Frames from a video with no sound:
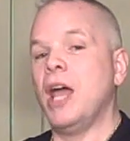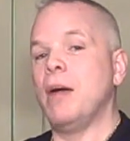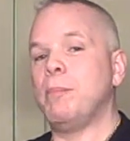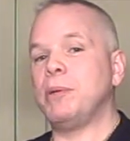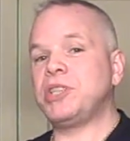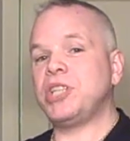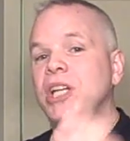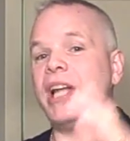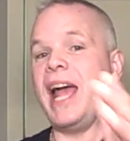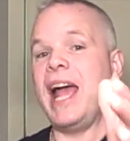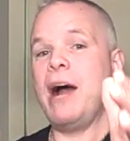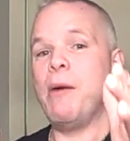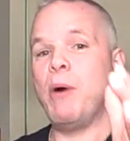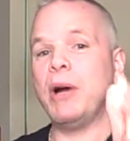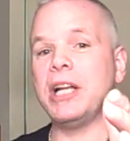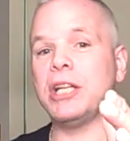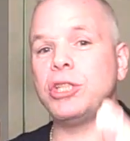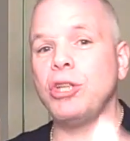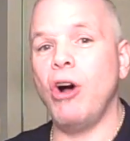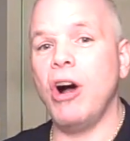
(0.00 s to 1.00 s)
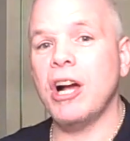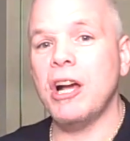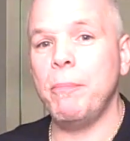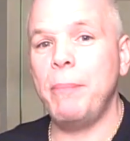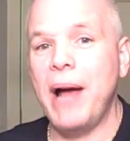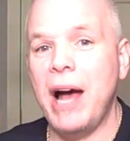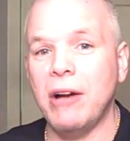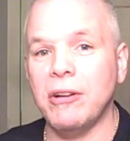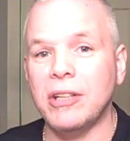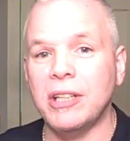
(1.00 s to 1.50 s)
But today I want to talk
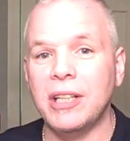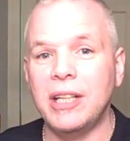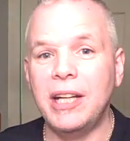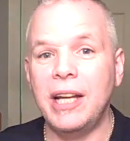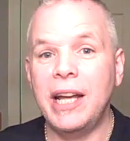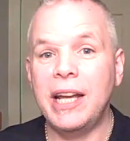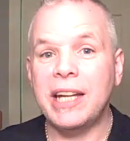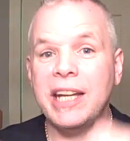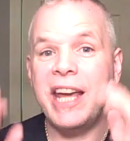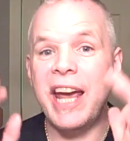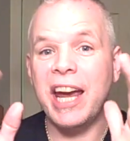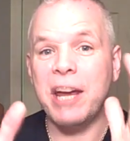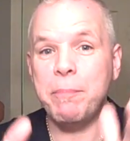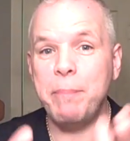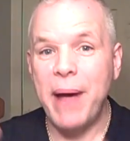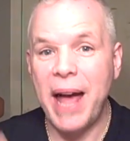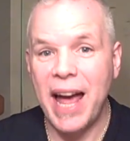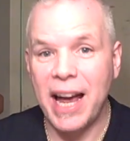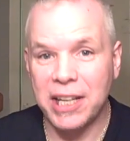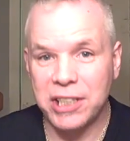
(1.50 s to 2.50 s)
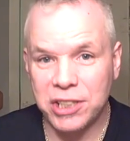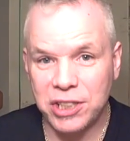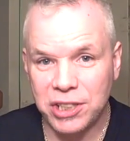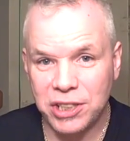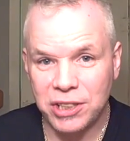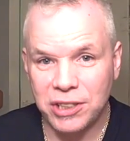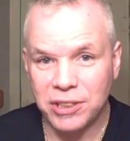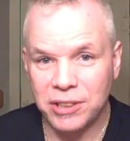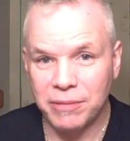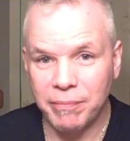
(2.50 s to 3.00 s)
about
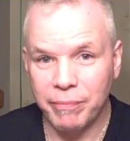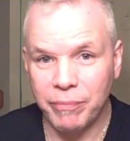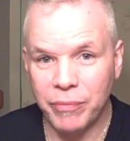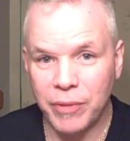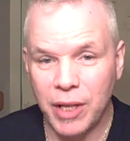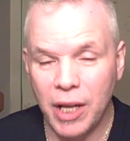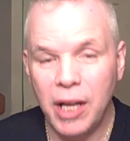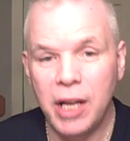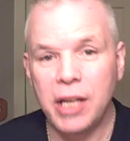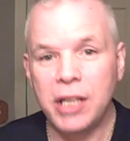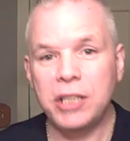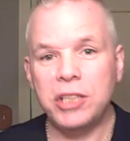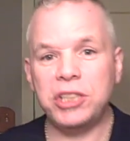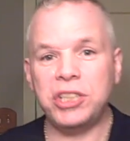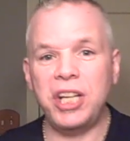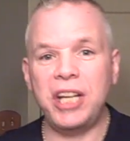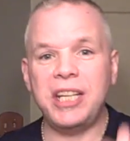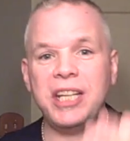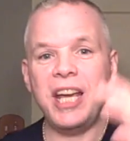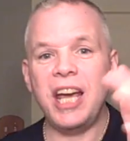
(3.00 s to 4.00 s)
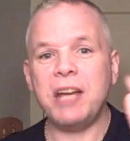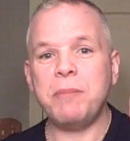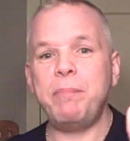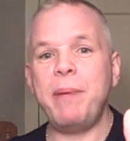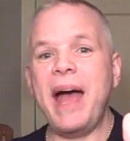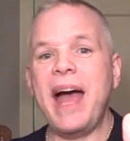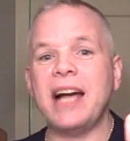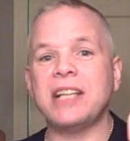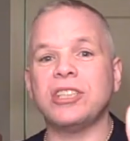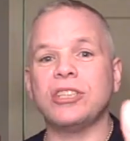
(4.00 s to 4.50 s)
kickbacks. You see,
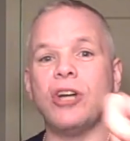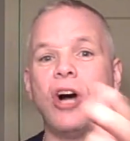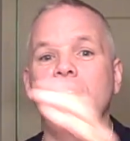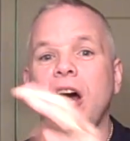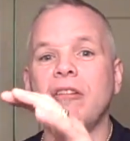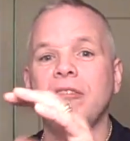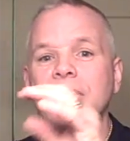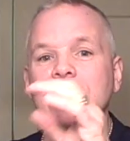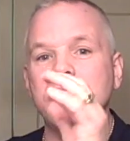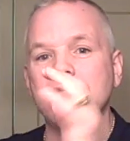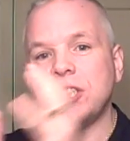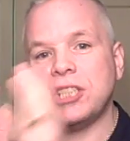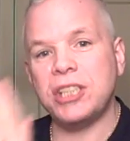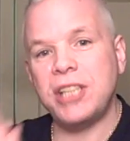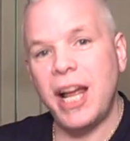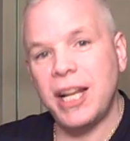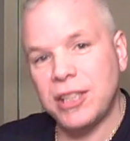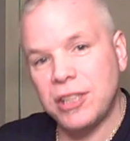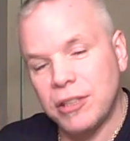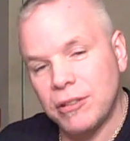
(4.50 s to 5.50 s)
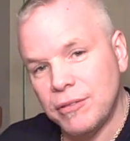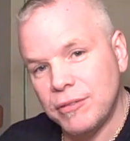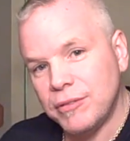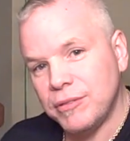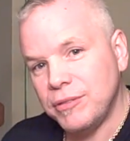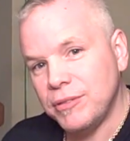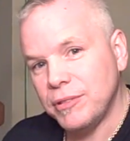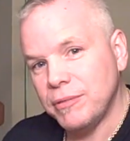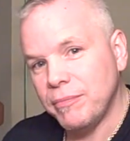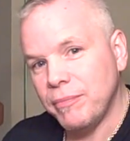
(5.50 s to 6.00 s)
kickbacks are an
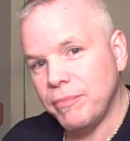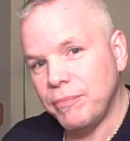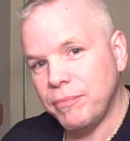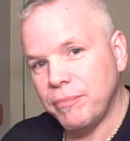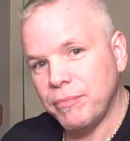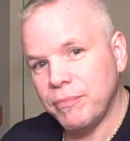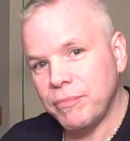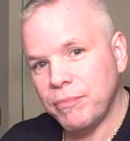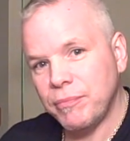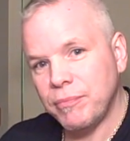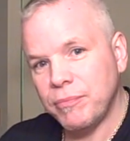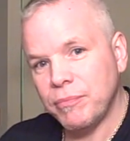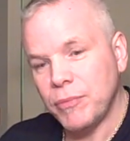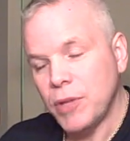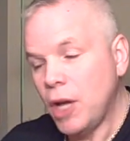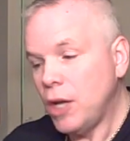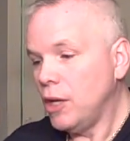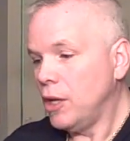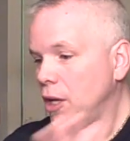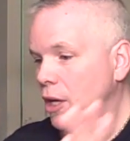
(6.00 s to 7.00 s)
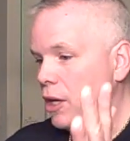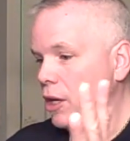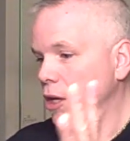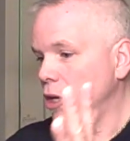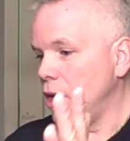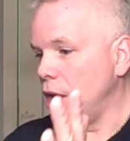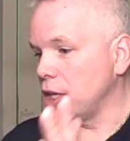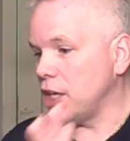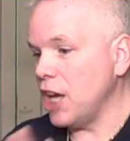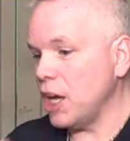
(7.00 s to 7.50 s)
incentive.
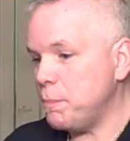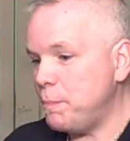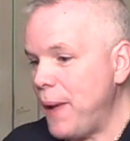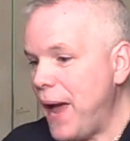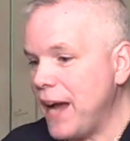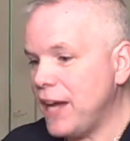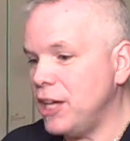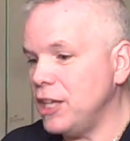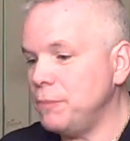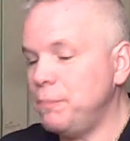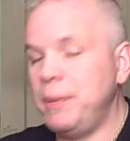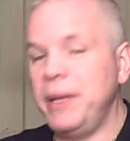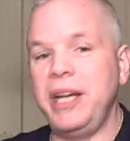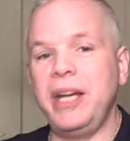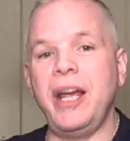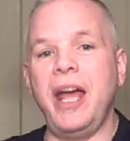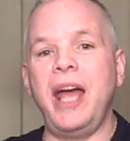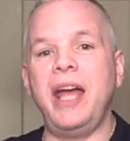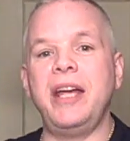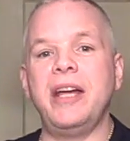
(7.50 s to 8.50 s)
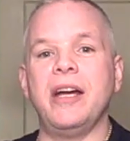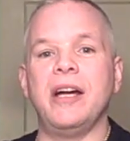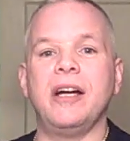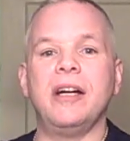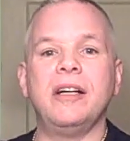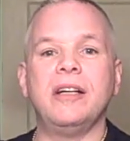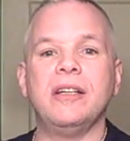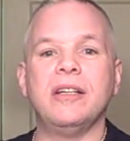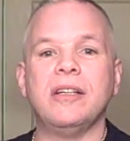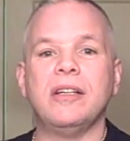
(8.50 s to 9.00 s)
A kickback could be
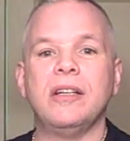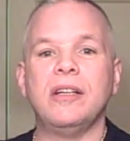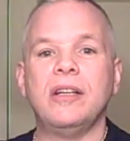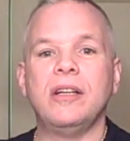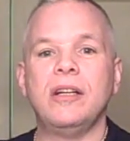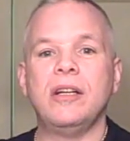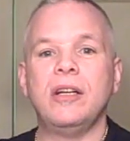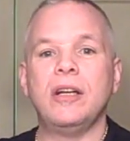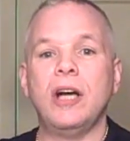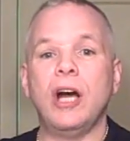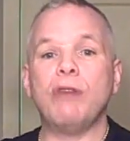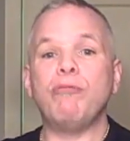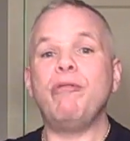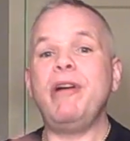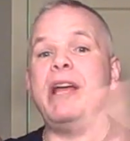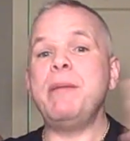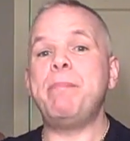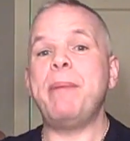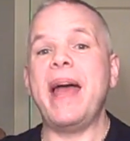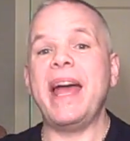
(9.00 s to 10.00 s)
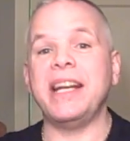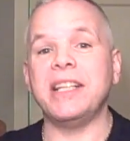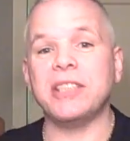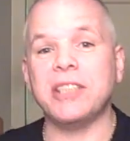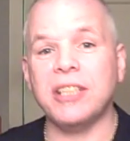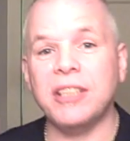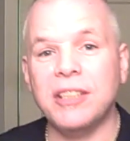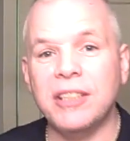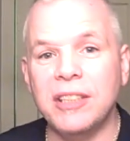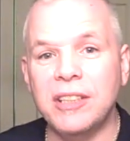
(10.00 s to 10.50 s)
a
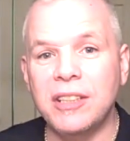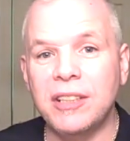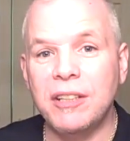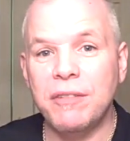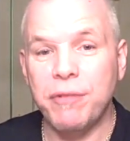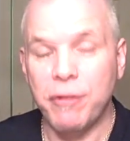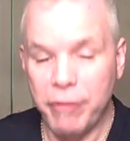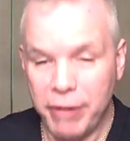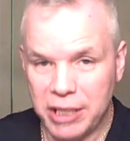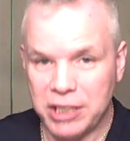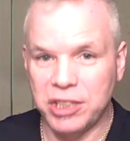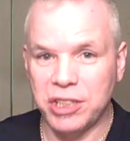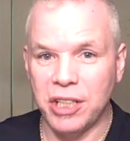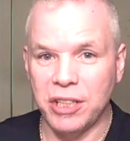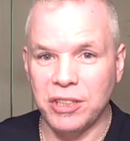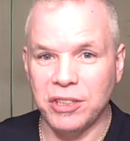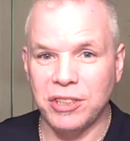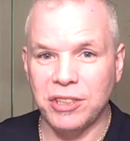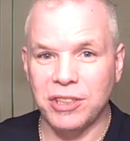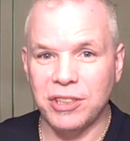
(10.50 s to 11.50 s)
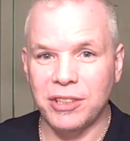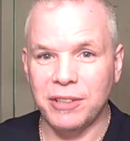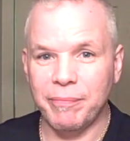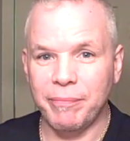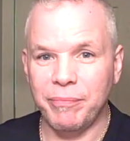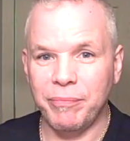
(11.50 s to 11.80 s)
rebate, for instance.